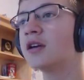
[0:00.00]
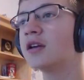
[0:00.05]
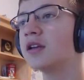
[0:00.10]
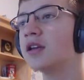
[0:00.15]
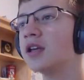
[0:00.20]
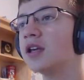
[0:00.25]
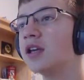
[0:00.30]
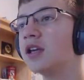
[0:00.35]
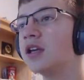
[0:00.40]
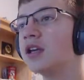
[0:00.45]

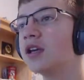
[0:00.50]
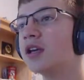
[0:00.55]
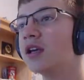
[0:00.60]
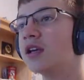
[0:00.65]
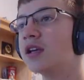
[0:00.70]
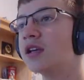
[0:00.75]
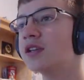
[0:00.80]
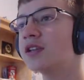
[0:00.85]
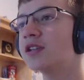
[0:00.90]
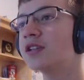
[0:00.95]
E
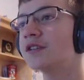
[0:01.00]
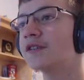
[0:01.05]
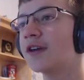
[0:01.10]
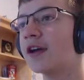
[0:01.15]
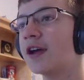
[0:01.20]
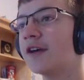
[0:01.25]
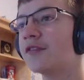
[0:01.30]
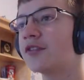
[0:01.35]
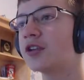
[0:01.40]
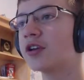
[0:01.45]
is if
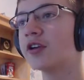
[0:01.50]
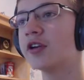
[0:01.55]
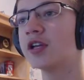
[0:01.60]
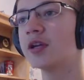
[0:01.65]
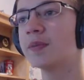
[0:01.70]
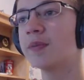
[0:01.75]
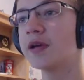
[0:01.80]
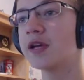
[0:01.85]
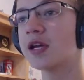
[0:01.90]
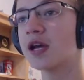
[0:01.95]
I ever tell you to
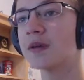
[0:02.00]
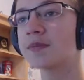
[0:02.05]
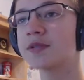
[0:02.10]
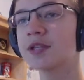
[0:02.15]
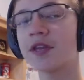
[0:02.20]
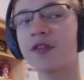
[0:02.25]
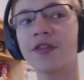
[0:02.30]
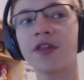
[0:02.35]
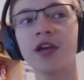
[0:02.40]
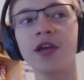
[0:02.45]
pick up
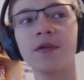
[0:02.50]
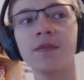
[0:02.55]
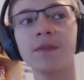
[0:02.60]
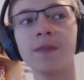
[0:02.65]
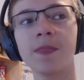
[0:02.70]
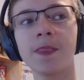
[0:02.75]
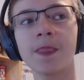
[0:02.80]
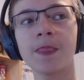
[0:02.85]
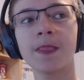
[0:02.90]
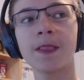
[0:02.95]
something
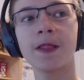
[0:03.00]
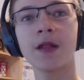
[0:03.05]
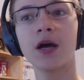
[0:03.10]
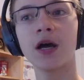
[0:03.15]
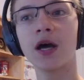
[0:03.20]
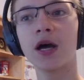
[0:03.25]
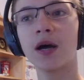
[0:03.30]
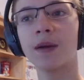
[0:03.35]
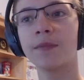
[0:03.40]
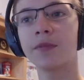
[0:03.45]

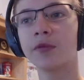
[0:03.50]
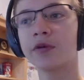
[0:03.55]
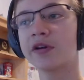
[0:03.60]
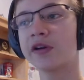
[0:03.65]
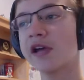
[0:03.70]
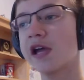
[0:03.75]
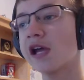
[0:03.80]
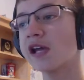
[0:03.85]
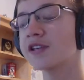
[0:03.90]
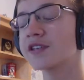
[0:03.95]
or
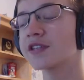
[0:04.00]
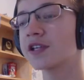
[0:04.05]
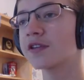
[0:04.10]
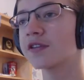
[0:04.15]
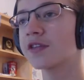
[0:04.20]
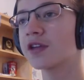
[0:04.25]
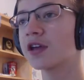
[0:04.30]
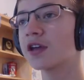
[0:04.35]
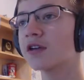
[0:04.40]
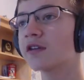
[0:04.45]
hit
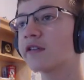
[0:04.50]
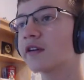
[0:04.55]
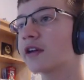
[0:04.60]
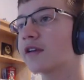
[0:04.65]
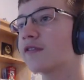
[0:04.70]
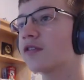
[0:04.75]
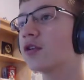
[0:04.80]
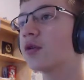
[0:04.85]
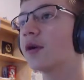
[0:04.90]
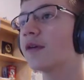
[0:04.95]
something, like
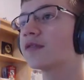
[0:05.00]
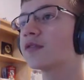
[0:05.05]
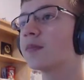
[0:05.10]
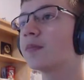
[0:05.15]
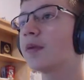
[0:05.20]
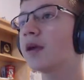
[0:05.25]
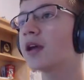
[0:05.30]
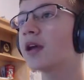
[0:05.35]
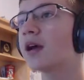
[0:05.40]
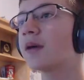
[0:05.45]
if you have to
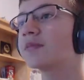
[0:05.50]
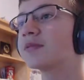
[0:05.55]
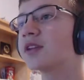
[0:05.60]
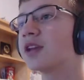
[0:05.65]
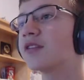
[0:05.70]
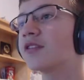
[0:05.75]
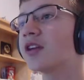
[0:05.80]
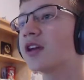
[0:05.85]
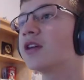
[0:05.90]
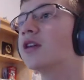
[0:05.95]
pick up
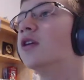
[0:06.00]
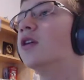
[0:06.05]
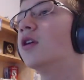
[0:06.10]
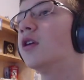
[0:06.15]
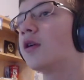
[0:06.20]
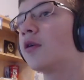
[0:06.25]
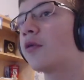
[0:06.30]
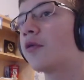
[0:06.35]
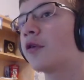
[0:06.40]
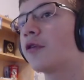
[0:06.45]
something,
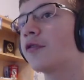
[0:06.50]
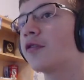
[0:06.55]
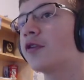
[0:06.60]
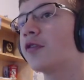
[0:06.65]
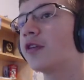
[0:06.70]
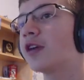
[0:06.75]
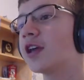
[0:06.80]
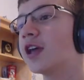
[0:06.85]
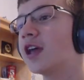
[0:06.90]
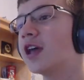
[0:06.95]
or if you
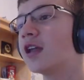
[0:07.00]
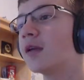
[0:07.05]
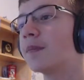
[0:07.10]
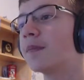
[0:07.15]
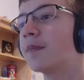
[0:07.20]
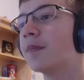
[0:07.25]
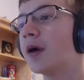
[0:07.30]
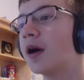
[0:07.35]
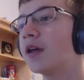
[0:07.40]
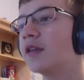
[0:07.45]
like hit a
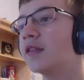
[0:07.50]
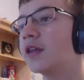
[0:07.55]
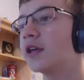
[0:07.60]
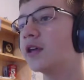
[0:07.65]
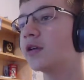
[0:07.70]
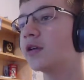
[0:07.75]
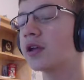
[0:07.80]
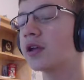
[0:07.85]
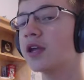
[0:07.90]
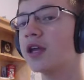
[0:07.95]
button that
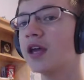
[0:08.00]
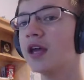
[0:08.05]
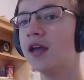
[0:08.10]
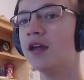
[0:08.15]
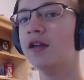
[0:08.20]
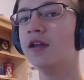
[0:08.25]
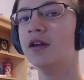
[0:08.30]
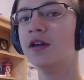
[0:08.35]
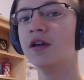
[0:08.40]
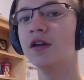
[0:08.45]
you
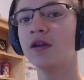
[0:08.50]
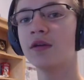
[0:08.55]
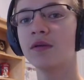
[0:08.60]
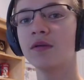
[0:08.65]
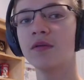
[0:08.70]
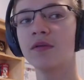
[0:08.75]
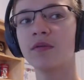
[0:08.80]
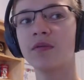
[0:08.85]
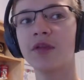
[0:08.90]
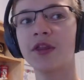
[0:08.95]
hit
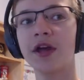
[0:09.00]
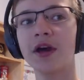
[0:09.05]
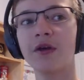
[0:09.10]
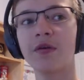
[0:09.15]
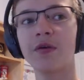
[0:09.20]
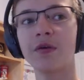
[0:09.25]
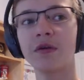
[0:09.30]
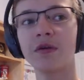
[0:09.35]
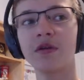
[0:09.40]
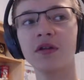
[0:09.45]

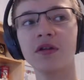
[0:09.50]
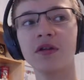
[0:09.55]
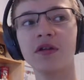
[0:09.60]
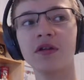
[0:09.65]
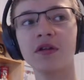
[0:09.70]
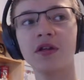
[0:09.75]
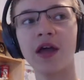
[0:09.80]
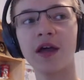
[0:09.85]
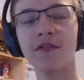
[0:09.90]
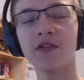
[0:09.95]
without
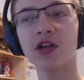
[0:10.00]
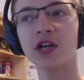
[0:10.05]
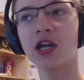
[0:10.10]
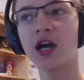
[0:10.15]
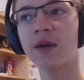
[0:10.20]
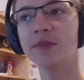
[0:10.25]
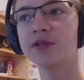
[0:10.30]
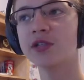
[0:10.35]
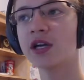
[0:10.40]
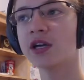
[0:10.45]
having an
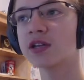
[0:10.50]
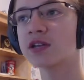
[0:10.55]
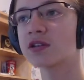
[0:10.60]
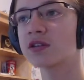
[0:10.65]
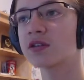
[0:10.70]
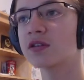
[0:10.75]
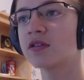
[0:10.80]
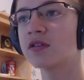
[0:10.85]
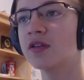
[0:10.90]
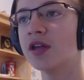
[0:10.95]
object,
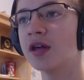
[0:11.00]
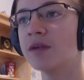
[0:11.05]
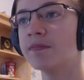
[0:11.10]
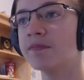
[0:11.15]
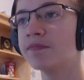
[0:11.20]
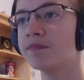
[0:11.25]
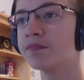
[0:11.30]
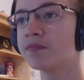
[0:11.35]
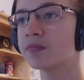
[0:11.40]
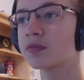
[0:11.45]

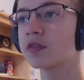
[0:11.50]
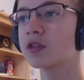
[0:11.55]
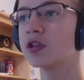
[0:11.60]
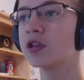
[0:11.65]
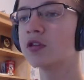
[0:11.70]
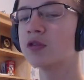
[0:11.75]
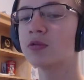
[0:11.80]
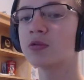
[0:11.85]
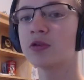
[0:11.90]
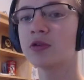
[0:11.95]
then
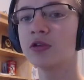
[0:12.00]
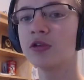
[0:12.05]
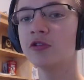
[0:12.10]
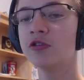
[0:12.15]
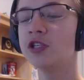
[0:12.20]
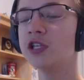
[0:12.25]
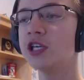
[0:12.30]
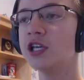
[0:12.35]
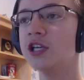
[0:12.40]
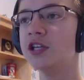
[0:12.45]
you will
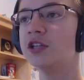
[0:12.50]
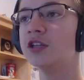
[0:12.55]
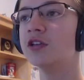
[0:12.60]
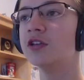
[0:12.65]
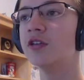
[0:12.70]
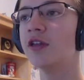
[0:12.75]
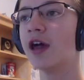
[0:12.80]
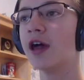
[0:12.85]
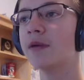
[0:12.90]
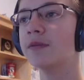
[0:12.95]
use E to
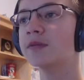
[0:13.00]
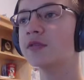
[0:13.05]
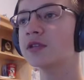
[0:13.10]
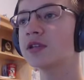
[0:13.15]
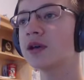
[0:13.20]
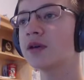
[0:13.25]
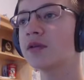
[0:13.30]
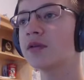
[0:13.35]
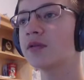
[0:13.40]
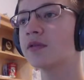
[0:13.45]
do that.
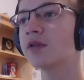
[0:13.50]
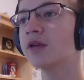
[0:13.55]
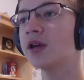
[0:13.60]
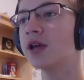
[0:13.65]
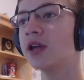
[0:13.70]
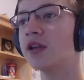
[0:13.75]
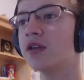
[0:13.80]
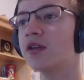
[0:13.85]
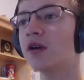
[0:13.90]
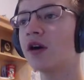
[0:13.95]
So,
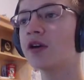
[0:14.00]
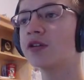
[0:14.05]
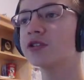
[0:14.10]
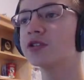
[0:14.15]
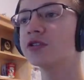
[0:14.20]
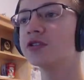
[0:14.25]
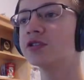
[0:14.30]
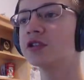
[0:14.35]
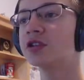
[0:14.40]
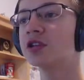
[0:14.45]
and you also
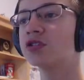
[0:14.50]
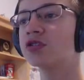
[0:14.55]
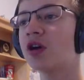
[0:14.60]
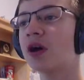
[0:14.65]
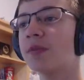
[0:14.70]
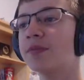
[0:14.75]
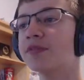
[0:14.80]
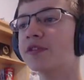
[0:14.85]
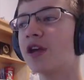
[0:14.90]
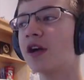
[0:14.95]
use it to
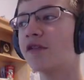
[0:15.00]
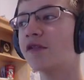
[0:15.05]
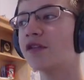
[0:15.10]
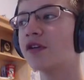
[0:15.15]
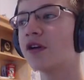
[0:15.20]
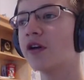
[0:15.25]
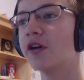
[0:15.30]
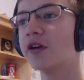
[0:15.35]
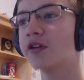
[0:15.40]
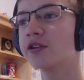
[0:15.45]
drop stuff.
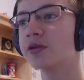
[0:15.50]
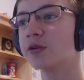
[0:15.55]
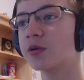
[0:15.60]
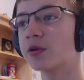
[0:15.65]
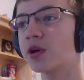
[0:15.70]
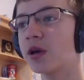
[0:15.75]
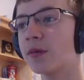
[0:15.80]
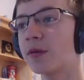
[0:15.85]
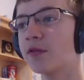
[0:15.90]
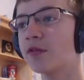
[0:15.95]
So we'll
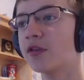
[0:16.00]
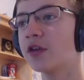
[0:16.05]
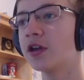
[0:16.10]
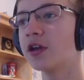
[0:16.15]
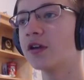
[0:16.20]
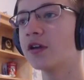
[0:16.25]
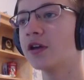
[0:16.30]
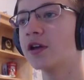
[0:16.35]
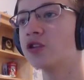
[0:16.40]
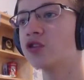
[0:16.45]
come over
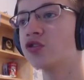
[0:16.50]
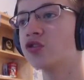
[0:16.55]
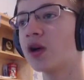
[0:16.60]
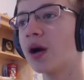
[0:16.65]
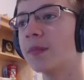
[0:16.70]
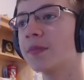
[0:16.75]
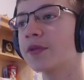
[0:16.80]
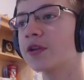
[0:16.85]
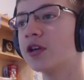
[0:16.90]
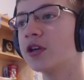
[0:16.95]
here and
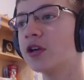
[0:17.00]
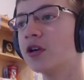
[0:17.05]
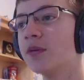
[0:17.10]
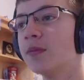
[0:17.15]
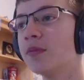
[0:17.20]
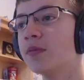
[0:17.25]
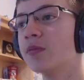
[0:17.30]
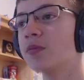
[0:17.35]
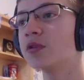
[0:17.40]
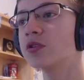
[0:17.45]
drop the
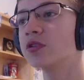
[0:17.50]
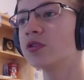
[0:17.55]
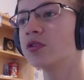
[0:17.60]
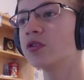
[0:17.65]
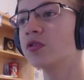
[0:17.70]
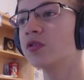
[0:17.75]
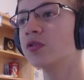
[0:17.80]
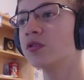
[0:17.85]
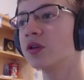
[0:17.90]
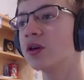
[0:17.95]
cube, which you
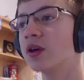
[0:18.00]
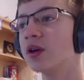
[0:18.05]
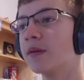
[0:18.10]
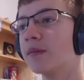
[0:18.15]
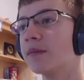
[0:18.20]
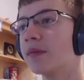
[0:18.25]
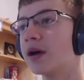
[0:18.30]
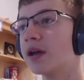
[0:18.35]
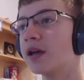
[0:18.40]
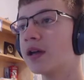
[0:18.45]
do
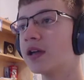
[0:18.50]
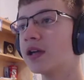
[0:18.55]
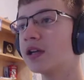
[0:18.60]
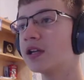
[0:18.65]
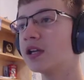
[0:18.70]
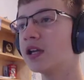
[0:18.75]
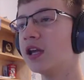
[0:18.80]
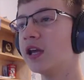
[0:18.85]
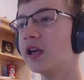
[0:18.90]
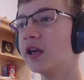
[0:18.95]
by
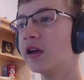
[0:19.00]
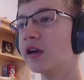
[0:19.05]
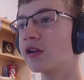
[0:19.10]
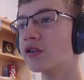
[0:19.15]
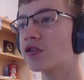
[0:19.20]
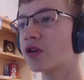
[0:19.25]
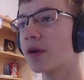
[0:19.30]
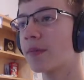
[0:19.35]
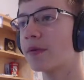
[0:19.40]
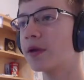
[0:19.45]
hitting E,
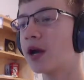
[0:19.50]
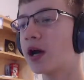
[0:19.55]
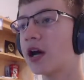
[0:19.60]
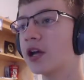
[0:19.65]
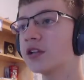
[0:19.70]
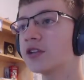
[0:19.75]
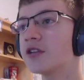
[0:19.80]
drop it onto